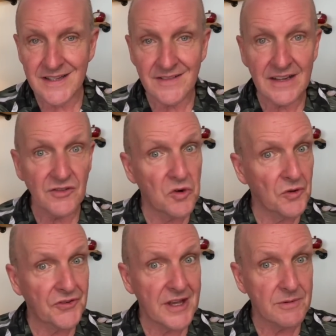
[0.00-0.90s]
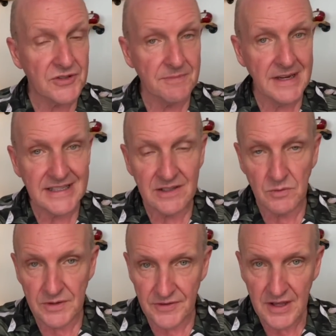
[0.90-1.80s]
and then of course there was the meeting
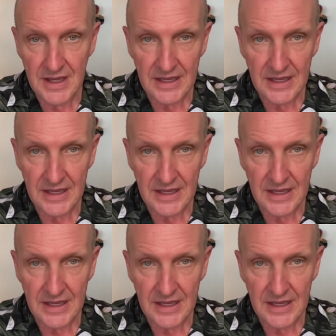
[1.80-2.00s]
with